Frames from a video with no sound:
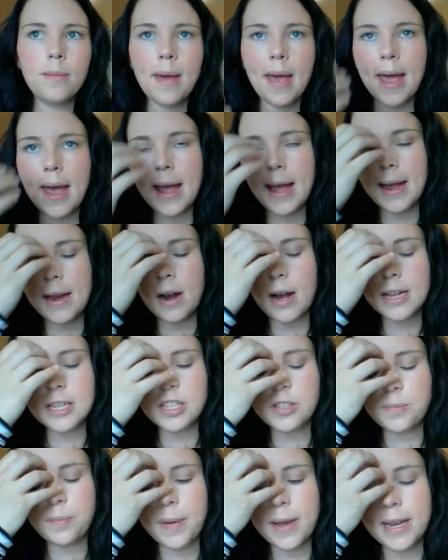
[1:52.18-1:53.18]
and I
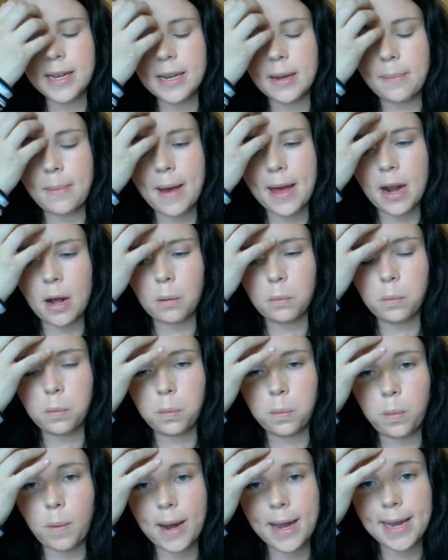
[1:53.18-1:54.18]
spent about a
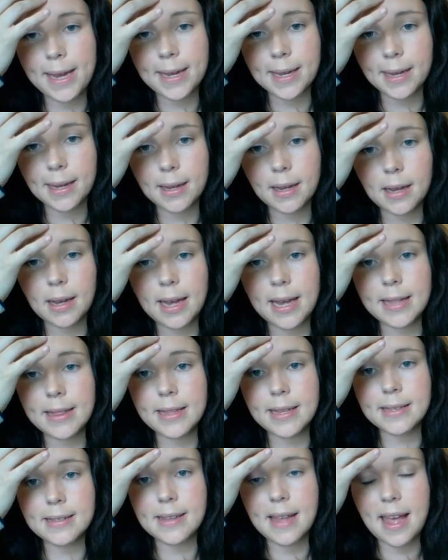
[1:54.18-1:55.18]
week in
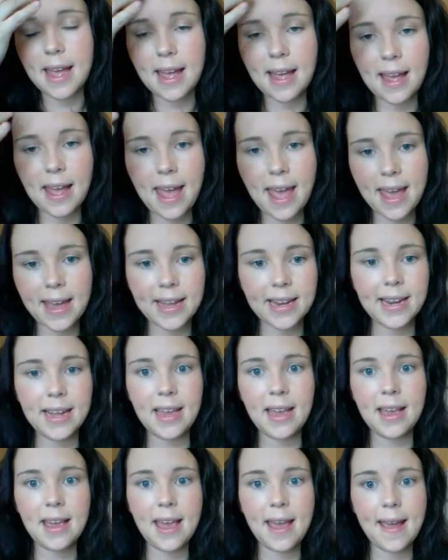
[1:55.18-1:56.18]
this
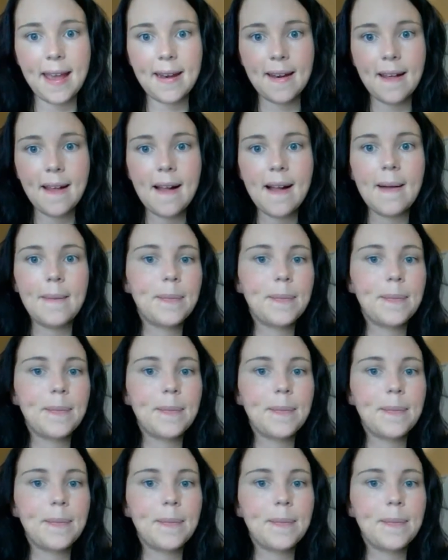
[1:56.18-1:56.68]
agony again.